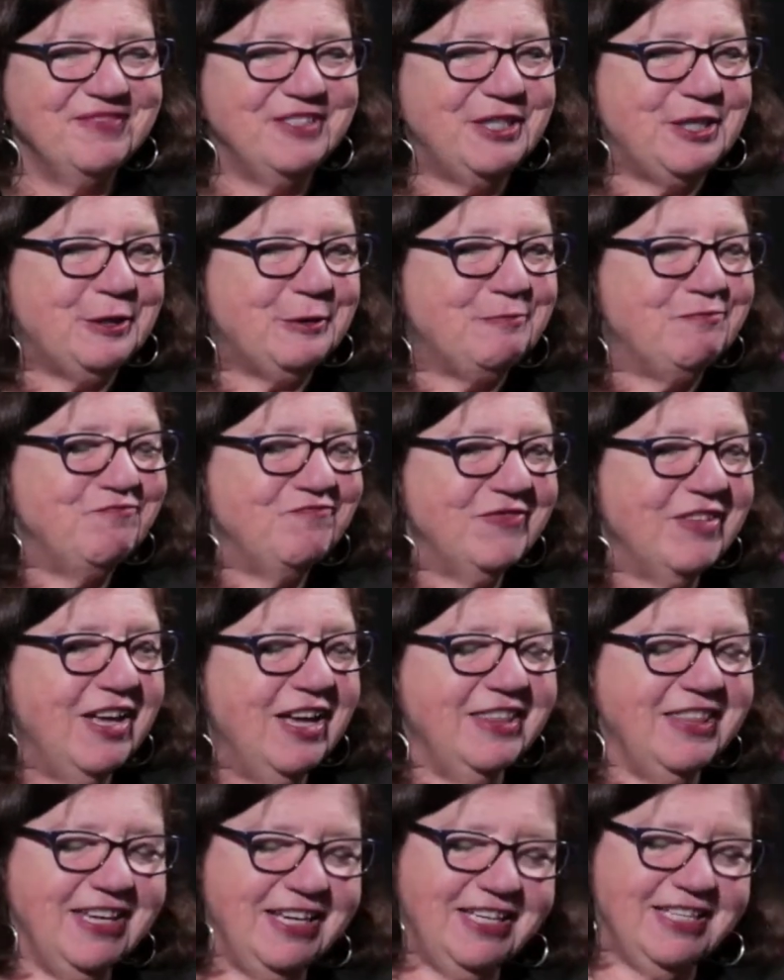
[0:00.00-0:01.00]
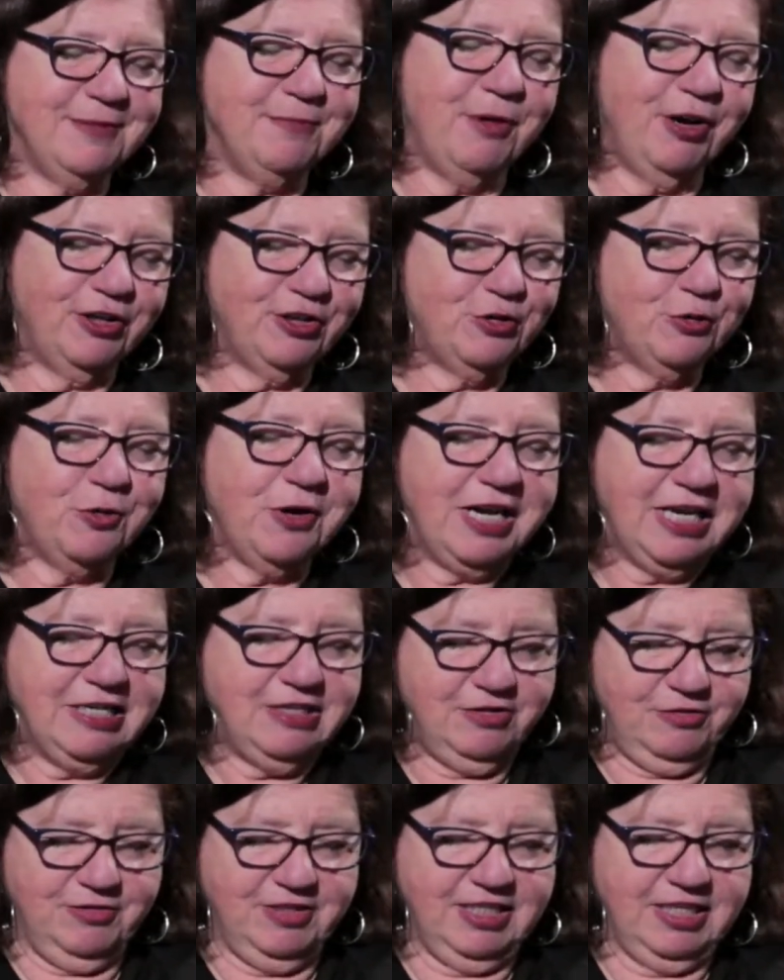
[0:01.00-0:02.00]
know, I think it's Mark
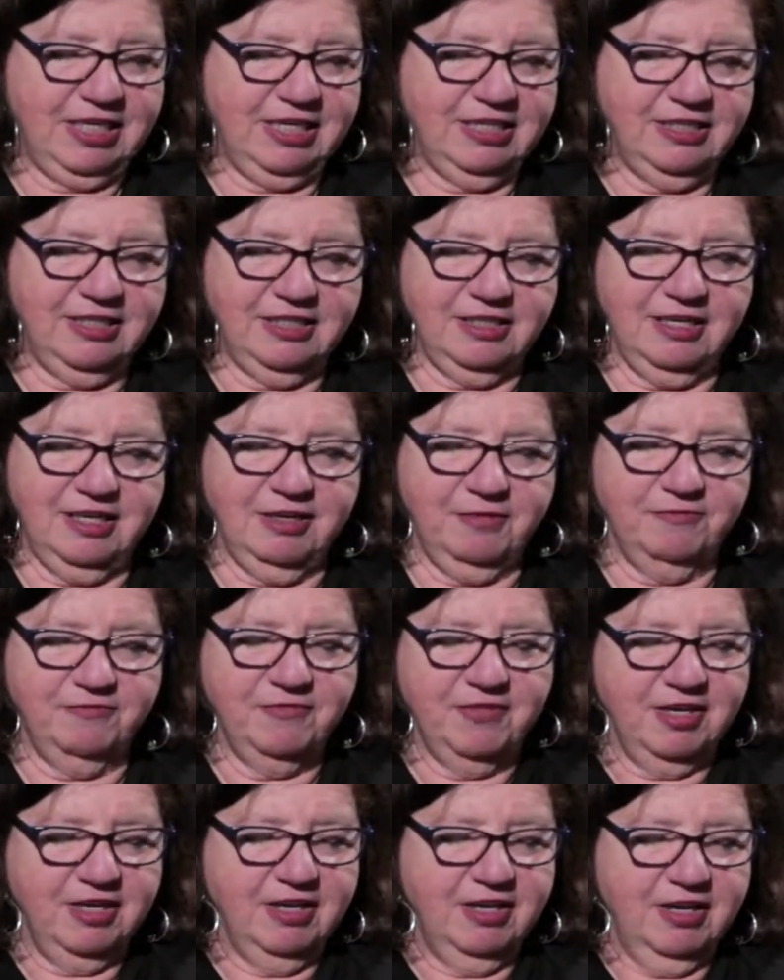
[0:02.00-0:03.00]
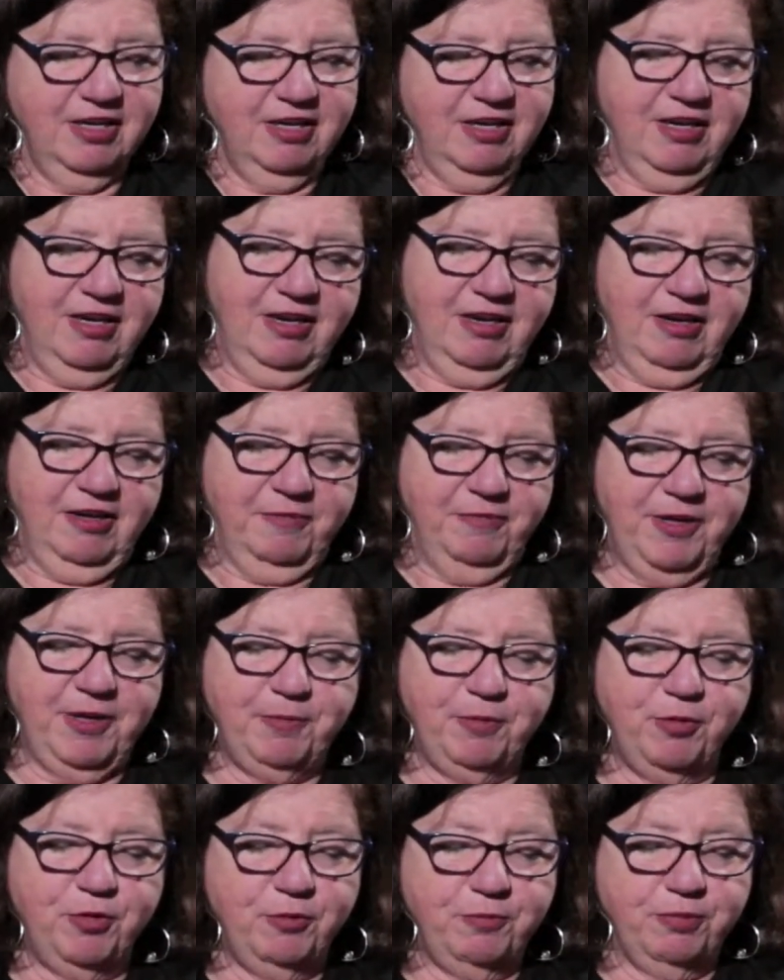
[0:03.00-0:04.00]
Twain who said, um,
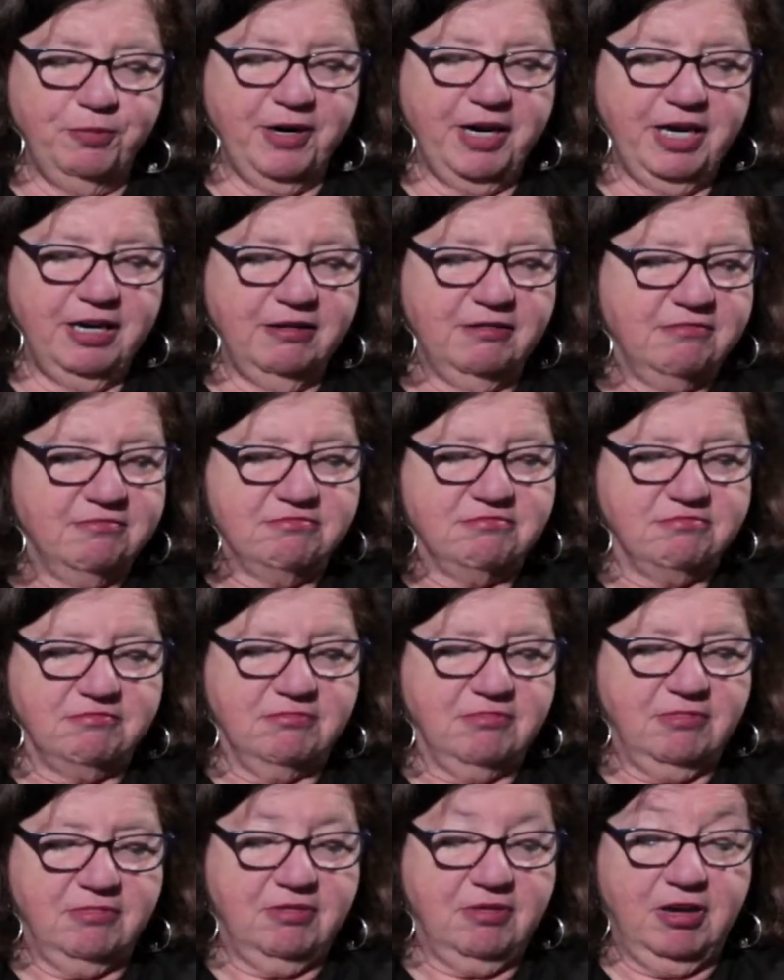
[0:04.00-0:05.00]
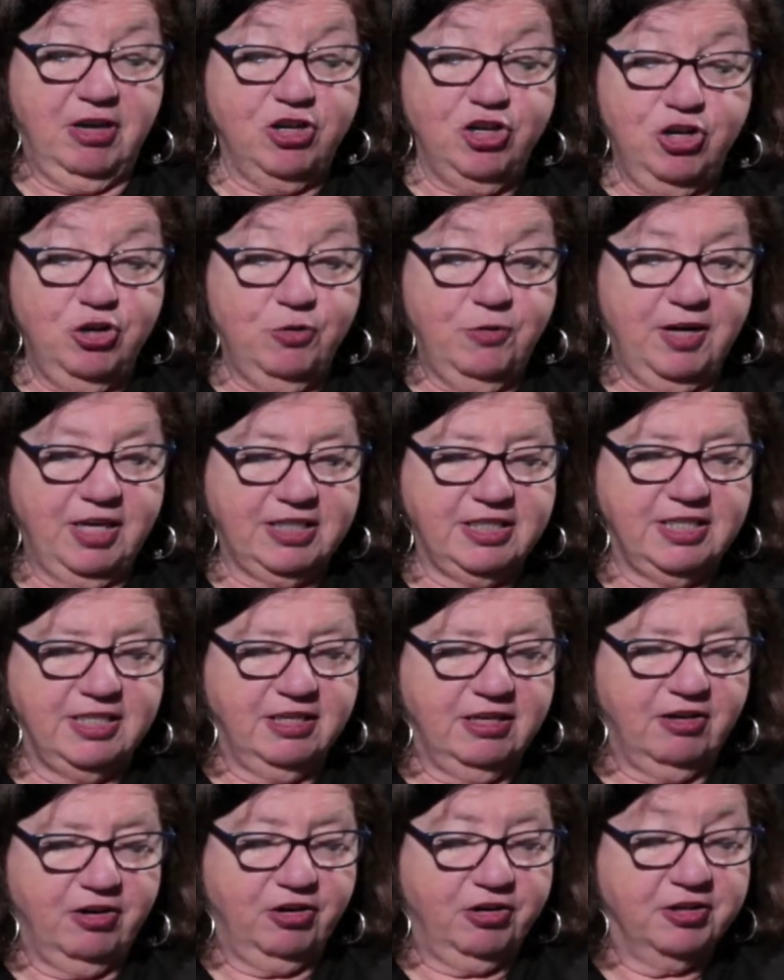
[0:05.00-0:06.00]
people who bring a new
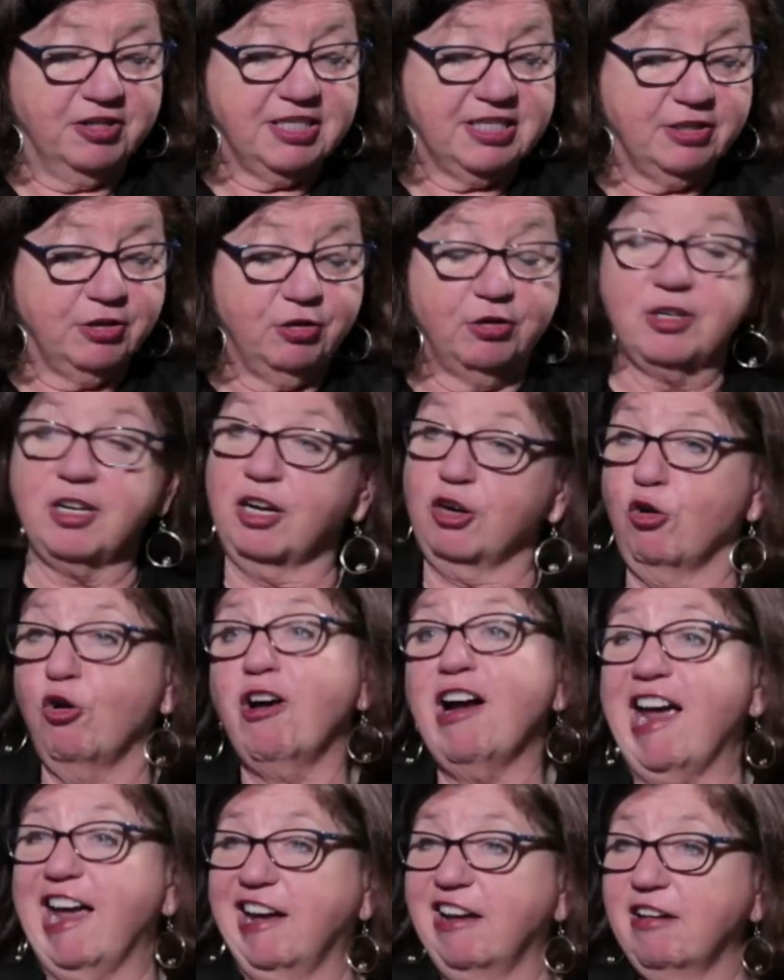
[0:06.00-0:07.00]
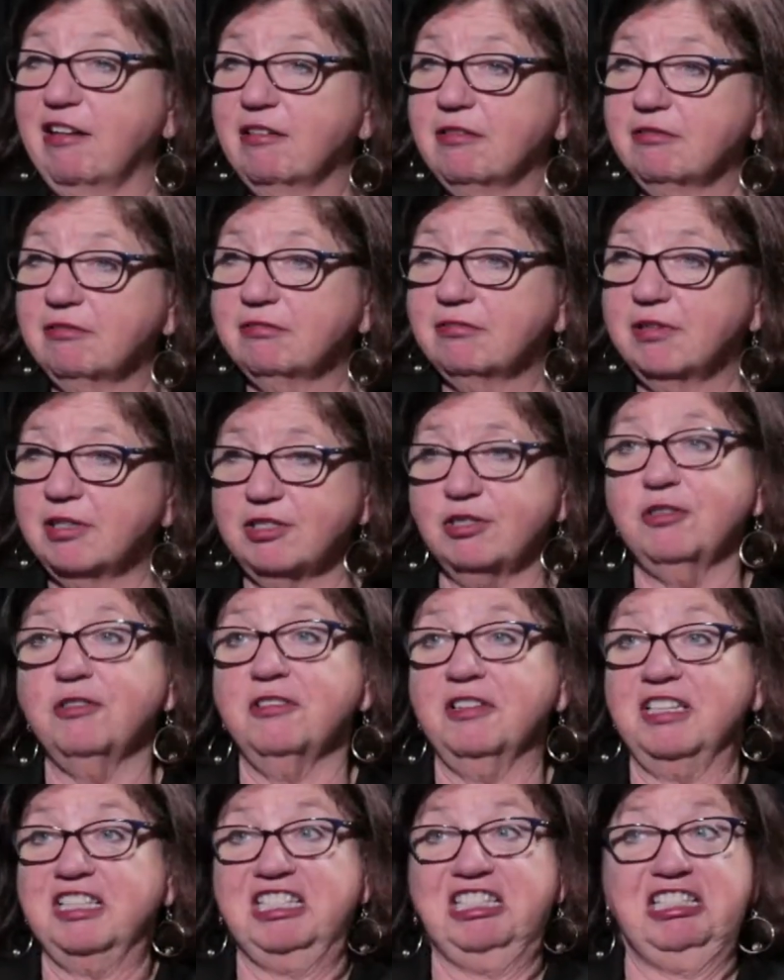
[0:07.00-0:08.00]
idea are considered a crank
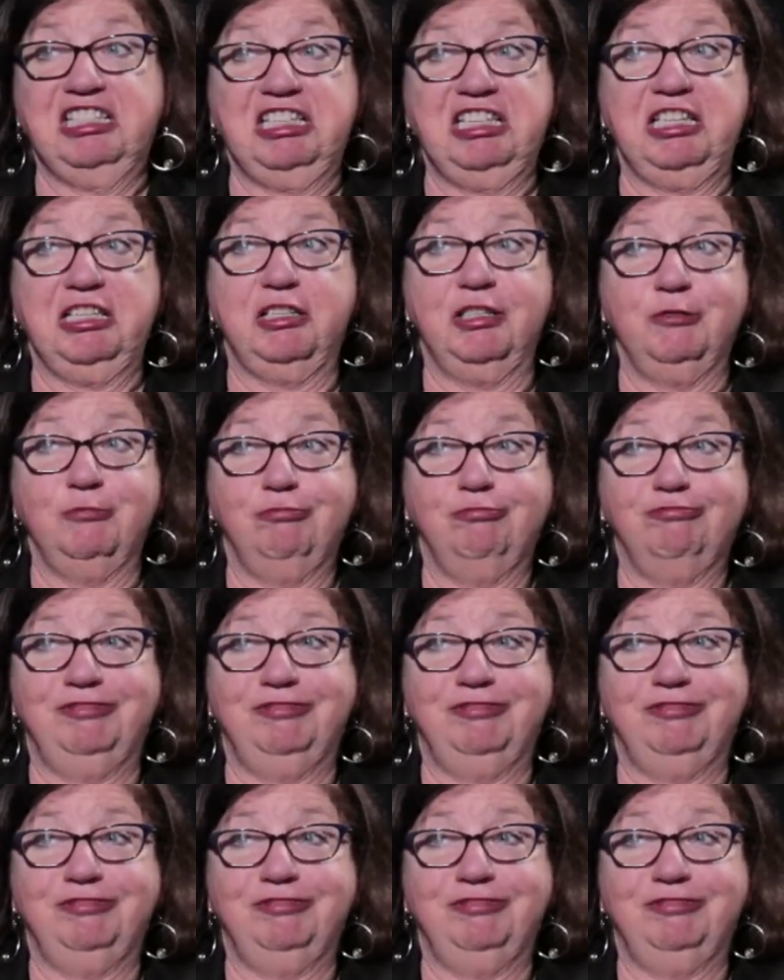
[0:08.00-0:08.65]
until it succeeds.